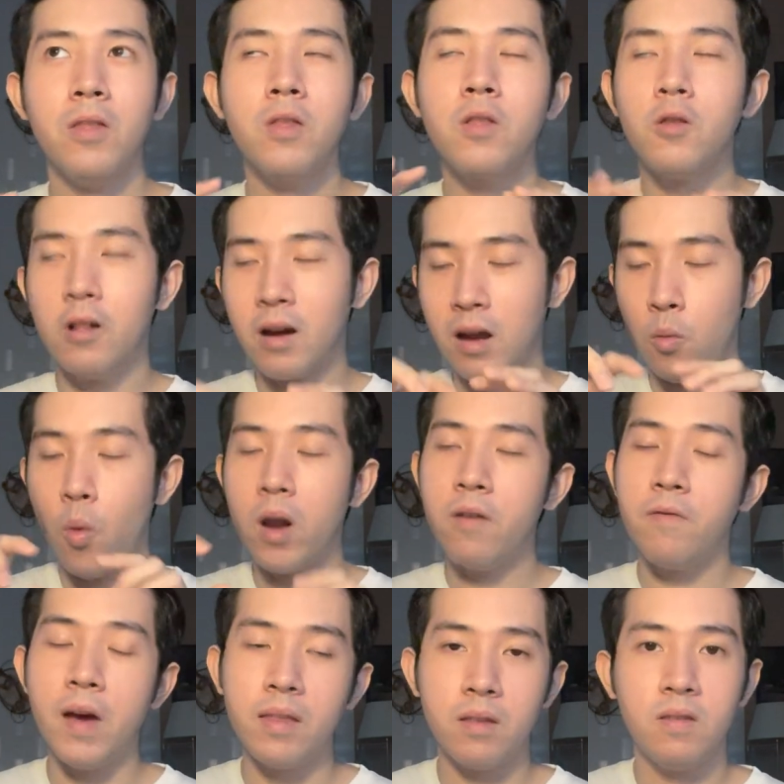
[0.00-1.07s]
look at one
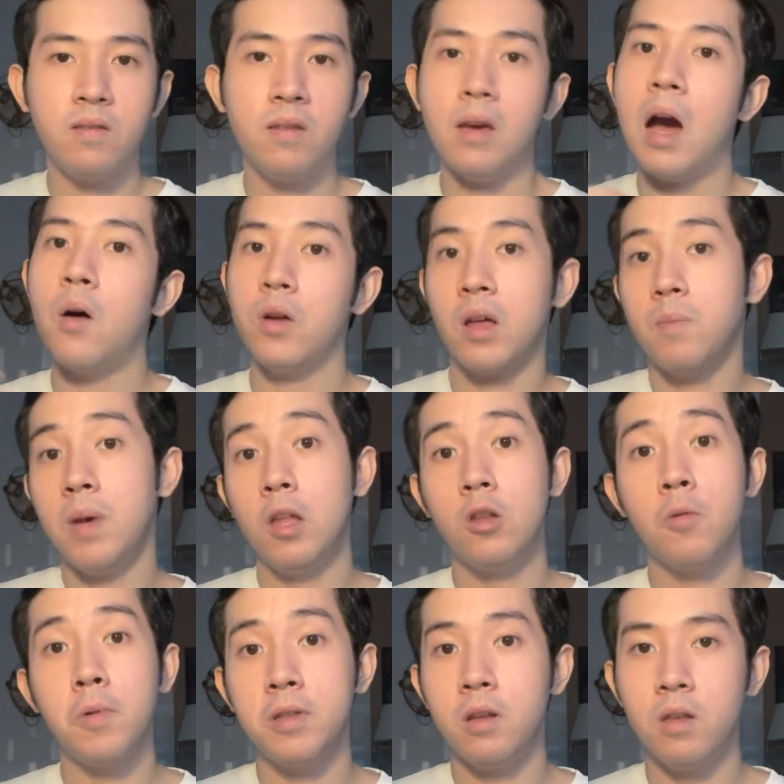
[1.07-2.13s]
event and see how it can be
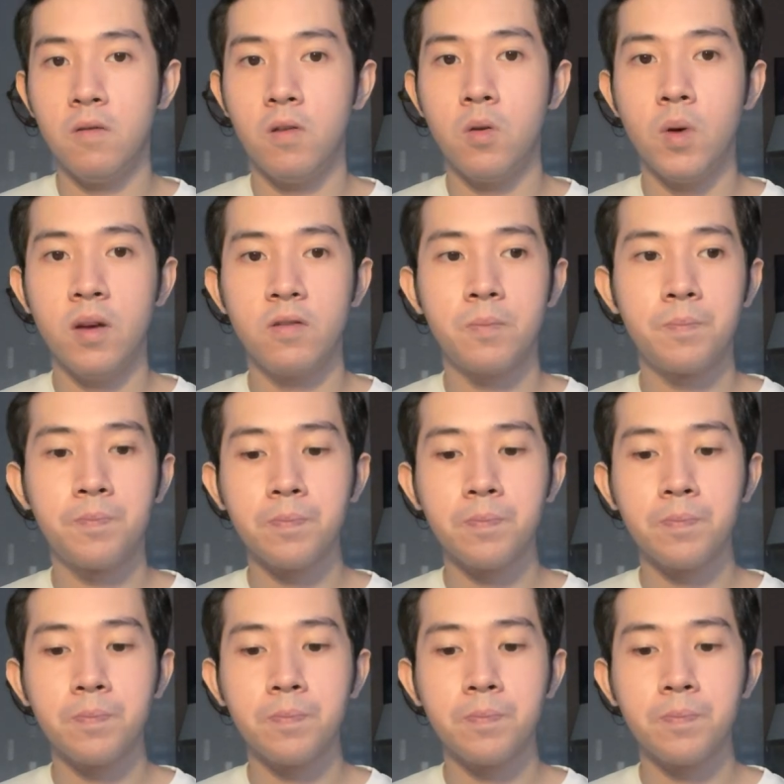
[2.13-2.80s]
interpreted in different ways,